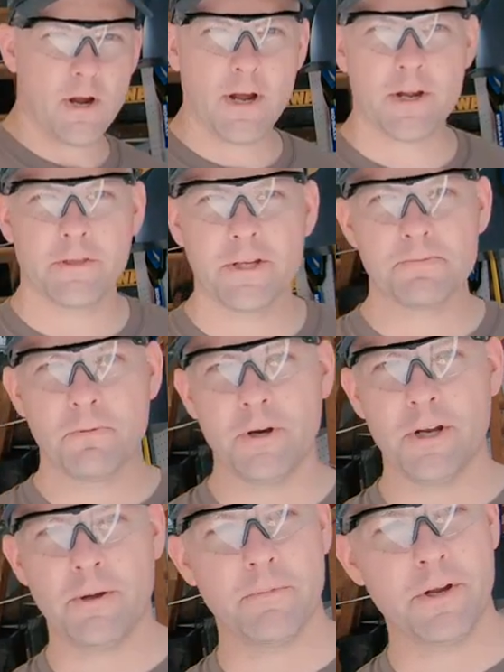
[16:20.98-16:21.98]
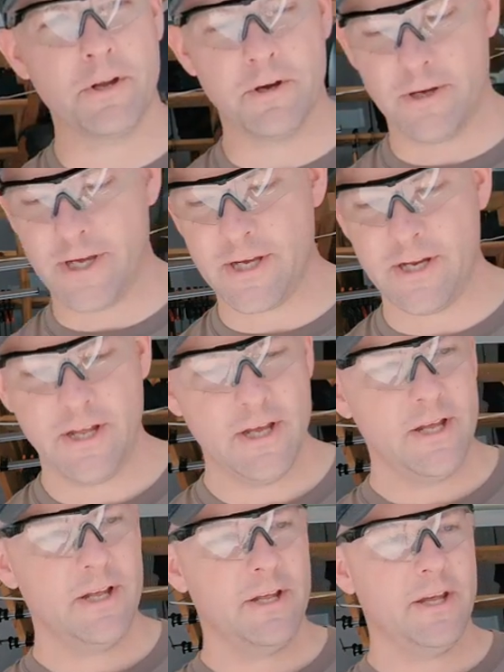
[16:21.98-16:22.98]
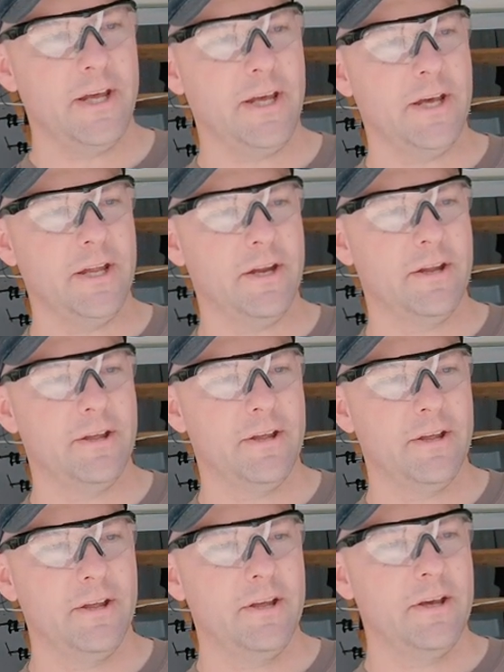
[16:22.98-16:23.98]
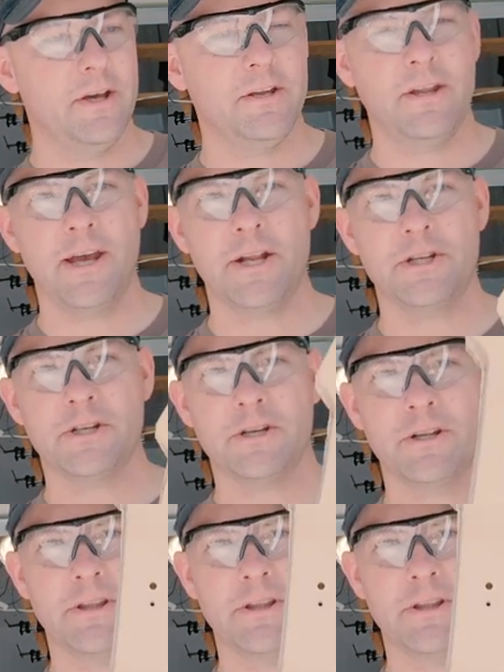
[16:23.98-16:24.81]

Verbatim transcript: All right, at this point, I'm gonna go ahead and attach